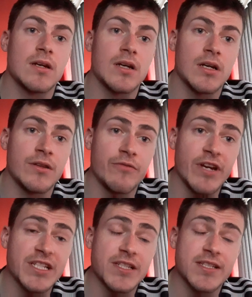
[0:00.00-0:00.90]
And the
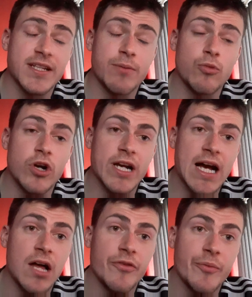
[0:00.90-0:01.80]
reasons it didn't work
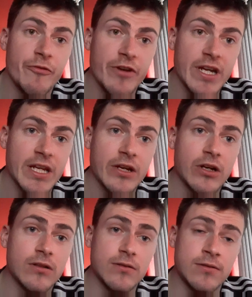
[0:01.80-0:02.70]
out under
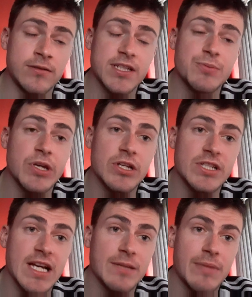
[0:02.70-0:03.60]
Mourinho is because
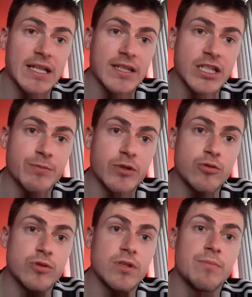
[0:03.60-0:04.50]
he had bad
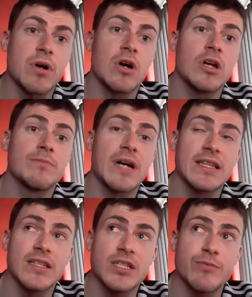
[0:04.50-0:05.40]
disputes with the board,
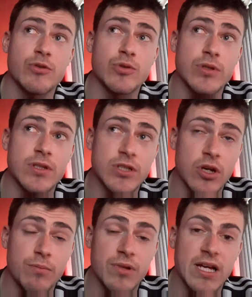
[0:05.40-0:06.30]
bad disputes with the
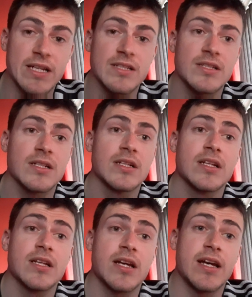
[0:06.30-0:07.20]
top players
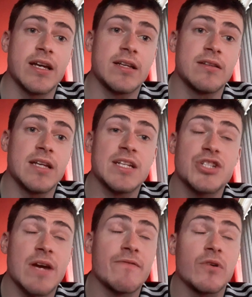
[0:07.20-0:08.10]
and in
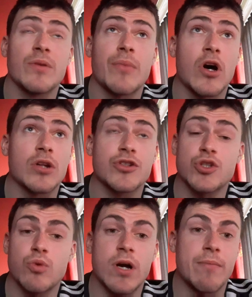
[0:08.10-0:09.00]
general, the board
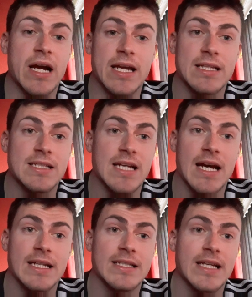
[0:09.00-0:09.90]
just weren't backing the
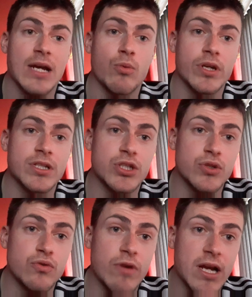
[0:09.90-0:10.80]
signings that I wanted
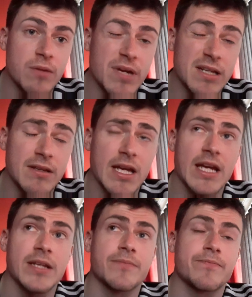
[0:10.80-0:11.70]
to recommend
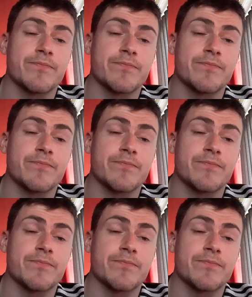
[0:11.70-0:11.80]
in.